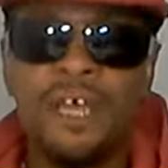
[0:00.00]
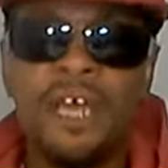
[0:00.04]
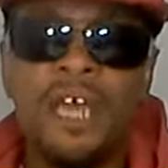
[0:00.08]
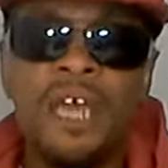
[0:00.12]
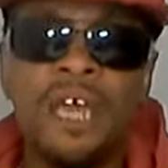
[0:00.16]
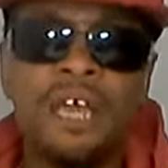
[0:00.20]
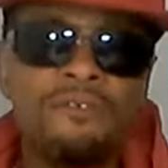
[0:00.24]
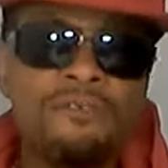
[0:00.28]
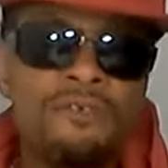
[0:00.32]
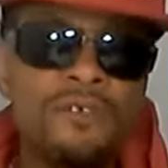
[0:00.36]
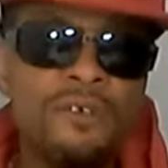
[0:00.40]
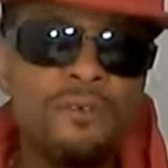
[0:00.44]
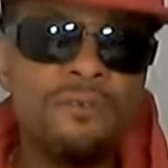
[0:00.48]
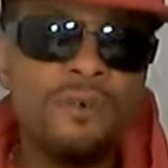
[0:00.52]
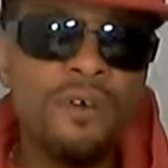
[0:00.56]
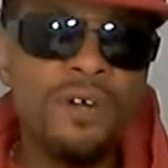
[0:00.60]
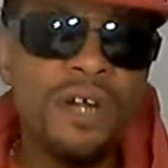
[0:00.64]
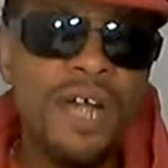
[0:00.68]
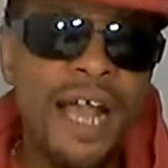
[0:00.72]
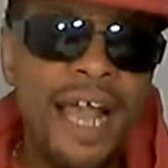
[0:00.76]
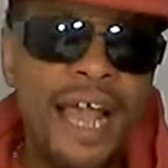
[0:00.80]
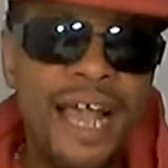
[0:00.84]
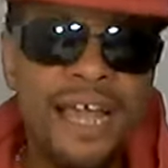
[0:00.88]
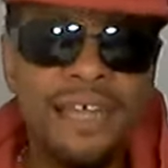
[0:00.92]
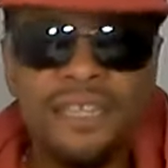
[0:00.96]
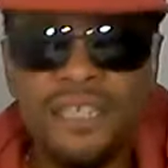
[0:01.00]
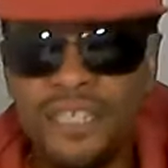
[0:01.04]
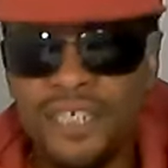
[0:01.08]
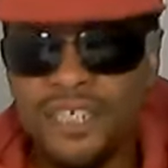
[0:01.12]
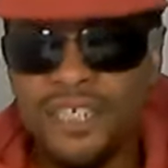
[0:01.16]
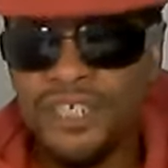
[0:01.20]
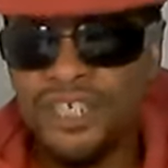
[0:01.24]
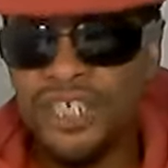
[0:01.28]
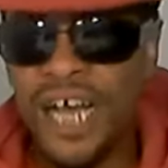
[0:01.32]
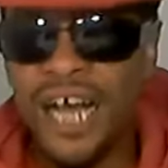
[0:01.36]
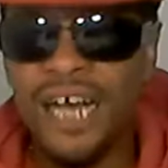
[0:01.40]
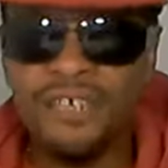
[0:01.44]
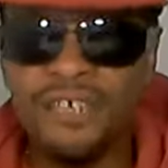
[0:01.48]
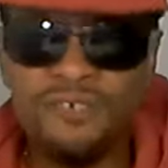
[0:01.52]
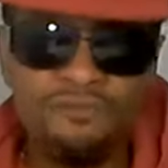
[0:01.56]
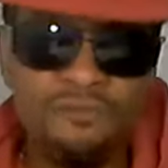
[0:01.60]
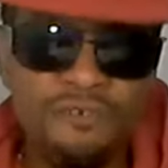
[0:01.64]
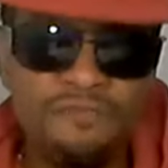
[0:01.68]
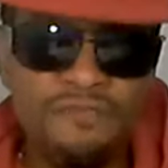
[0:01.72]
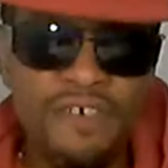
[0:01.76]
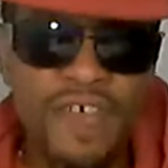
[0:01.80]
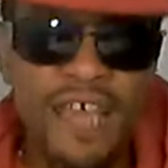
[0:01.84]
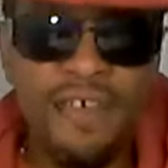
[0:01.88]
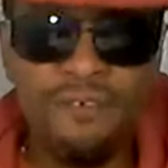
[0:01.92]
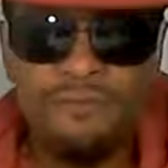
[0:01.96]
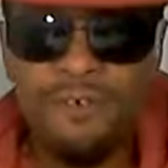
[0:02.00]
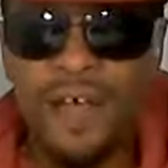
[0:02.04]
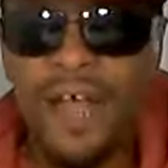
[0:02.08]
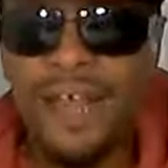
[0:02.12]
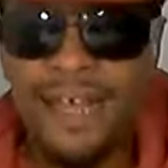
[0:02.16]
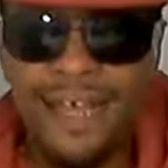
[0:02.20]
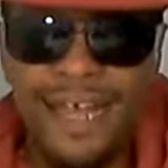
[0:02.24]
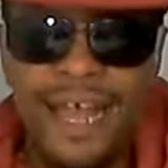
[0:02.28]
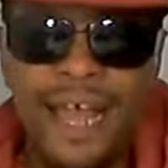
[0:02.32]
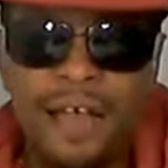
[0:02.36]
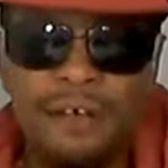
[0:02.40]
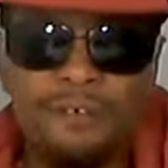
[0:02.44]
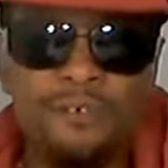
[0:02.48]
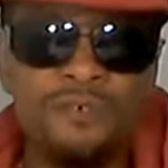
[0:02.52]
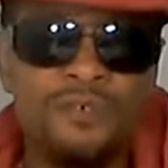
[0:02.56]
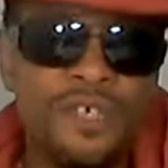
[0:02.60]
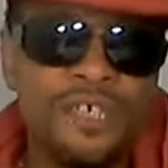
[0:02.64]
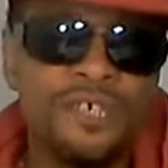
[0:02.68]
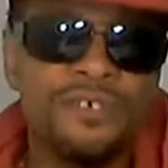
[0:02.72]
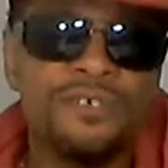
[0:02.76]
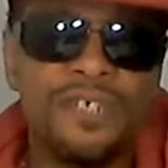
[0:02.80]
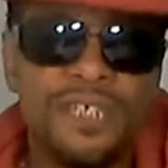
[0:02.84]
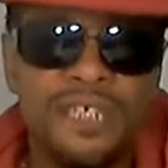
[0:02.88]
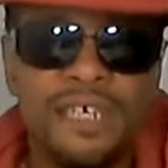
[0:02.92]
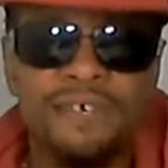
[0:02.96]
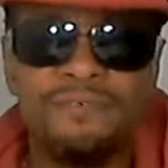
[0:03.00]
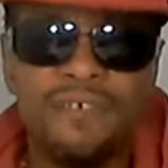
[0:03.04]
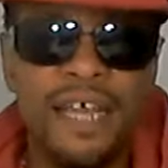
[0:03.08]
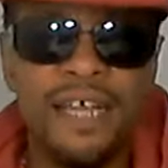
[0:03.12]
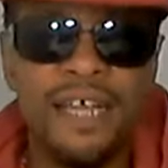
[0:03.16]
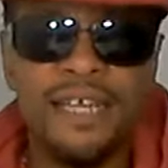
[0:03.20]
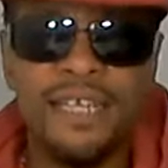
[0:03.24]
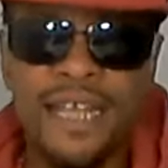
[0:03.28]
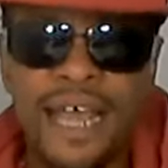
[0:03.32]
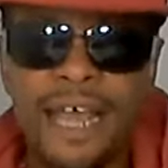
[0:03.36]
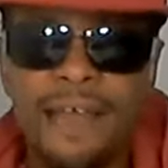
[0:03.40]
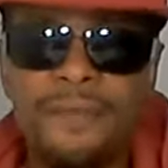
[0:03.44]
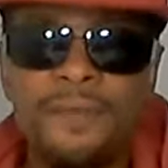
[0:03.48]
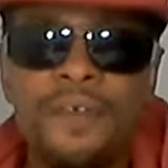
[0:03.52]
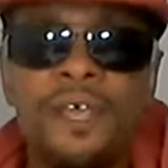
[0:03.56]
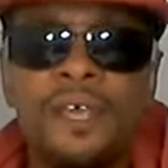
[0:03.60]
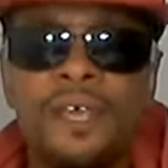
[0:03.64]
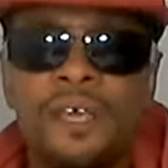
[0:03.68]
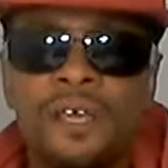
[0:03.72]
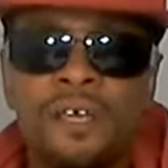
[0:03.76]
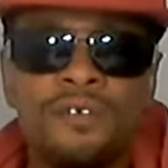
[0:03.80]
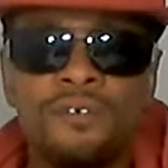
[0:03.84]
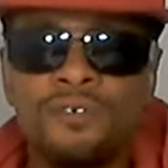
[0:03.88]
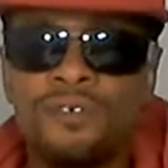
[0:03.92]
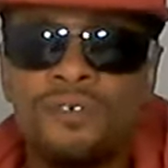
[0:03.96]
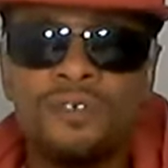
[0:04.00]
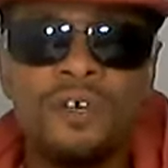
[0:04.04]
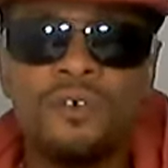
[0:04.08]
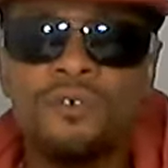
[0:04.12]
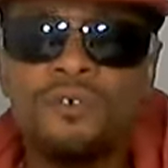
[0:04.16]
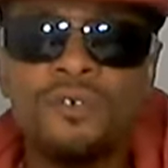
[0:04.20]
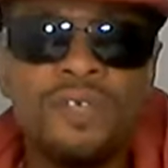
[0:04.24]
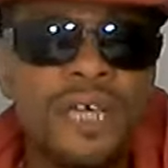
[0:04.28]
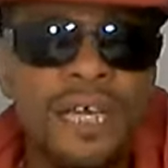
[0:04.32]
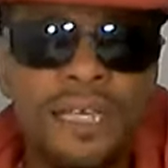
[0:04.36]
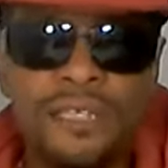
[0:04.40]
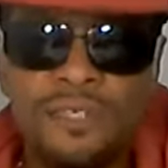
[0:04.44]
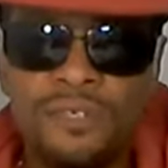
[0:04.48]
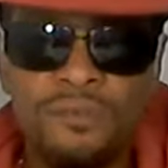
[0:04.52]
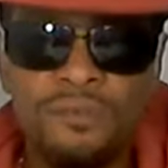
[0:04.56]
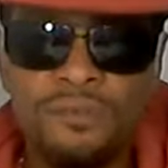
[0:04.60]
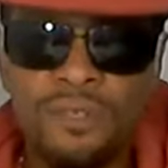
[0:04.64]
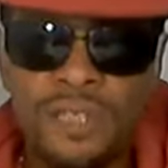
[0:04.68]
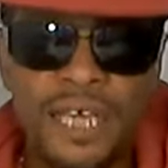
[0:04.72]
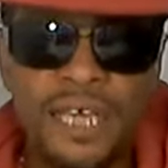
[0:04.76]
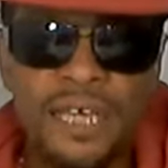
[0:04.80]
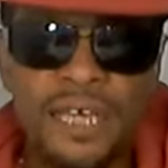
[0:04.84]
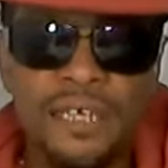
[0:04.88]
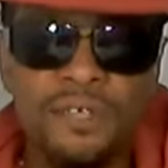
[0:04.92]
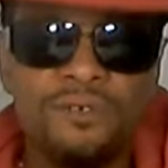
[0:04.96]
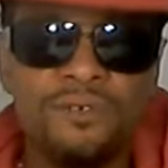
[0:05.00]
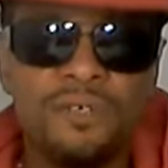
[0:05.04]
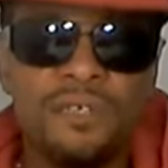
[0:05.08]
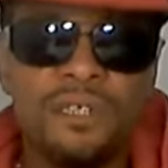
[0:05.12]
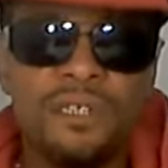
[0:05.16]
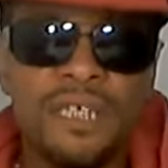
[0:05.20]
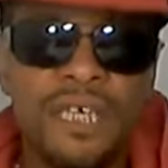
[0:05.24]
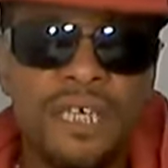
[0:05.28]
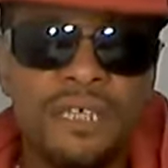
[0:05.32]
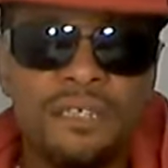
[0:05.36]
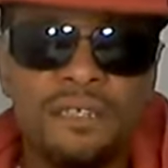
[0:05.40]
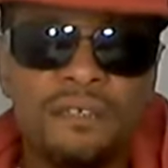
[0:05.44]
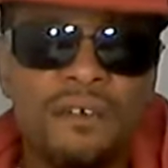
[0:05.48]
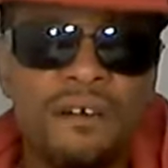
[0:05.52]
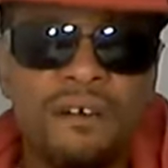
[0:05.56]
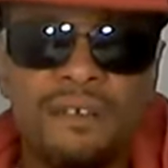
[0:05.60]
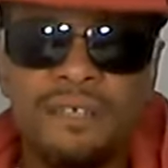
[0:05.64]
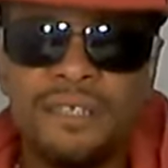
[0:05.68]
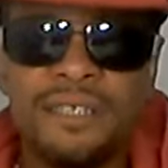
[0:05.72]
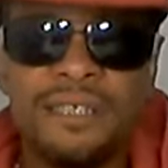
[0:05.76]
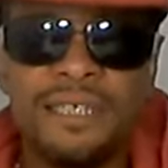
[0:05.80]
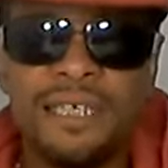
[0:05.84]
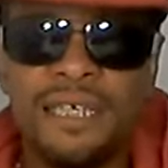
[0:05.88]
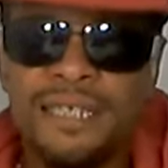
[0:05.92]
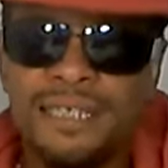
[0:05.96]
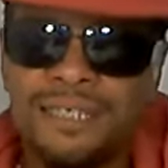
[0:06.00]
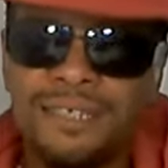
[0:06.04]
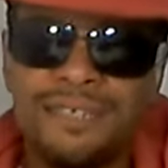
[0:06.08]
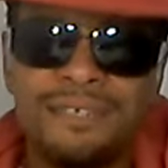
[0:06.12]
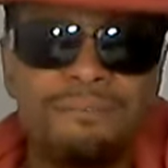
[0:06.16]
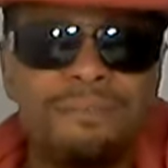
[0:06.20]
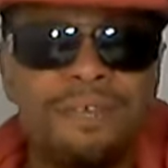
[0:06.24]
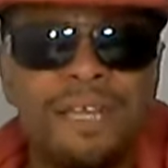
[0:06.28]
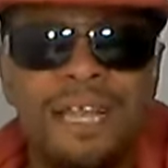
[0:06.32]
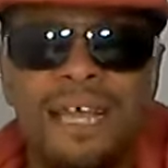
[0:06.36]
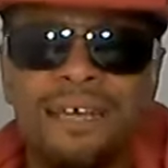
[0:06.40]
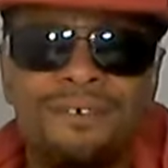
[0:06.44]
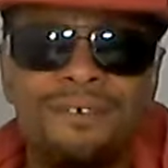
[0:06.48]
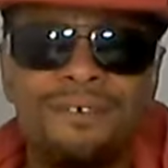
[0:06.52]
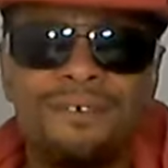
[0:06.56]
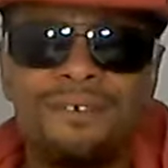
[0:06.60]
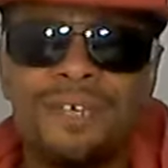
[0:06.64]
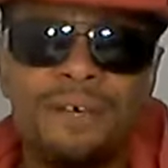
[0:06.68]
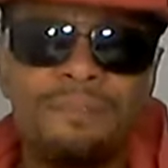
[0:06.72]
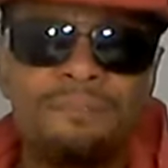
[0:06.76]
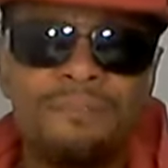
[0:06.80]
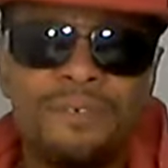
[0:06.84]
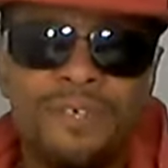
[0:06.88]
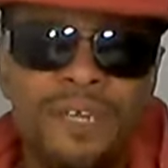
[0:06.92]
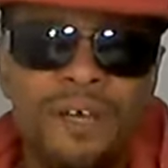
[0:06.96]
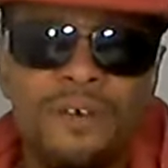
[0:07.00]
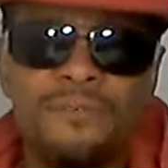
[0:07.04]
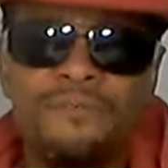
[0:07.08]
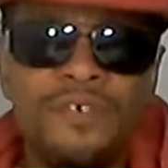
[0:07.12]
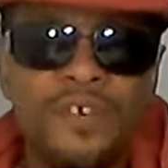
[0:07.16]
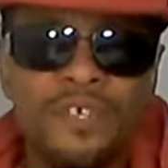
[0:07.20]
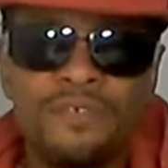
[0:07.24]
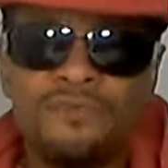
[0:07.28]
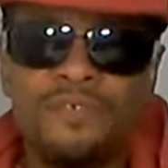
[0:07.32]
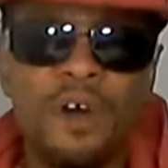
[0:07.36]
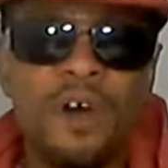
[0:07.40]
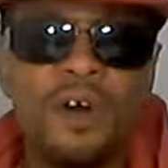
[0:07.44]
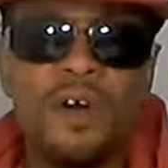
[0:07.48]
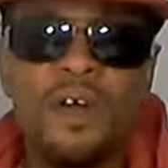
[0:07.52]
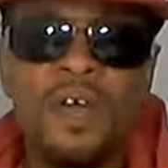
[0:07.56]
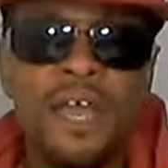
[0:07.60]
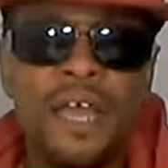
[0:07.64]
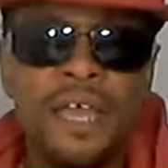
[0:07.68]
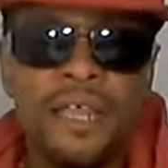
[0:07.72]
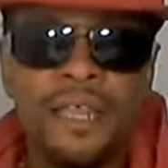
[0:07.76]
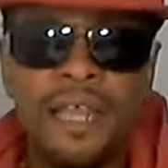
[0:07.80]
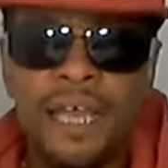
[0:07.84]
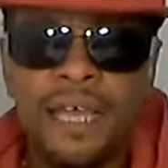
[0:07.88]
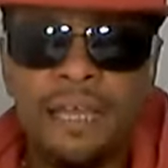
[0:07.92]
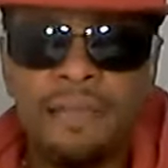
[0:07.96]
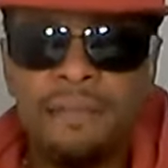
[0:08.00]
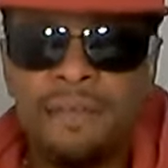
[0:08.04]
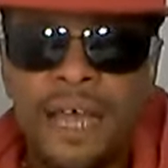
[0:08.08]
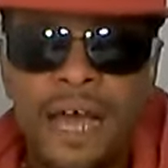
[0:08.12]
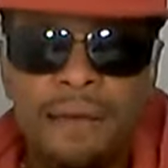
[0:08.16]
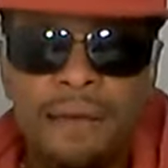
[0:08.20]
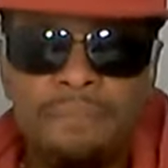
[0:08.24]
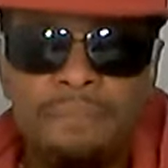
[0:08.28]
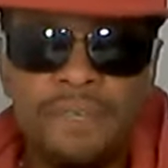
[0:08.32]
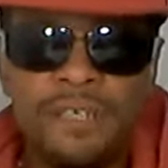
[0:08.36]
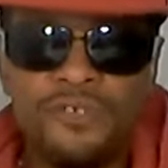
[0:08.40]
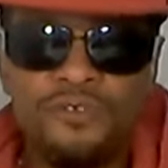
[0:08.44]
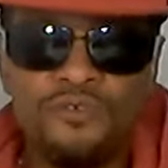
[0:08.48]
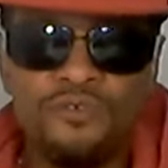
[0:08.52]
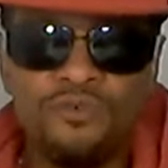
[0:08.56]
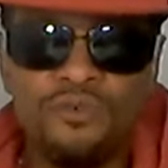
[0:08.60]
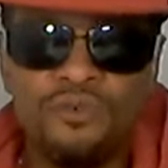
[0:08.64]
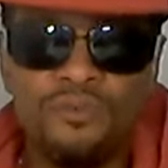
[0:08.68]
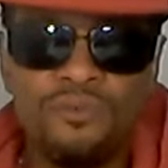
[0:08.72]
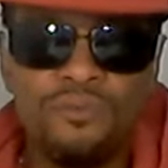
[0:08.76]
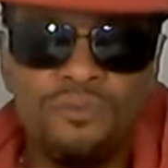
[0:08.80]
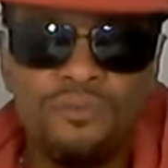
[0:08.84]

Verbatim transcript: If you were an Anthony Joshua fan right now and you hear stuff like that, you know, you got two things you can take solace in. You can be like, hold up, you know, first of all, that could not be true,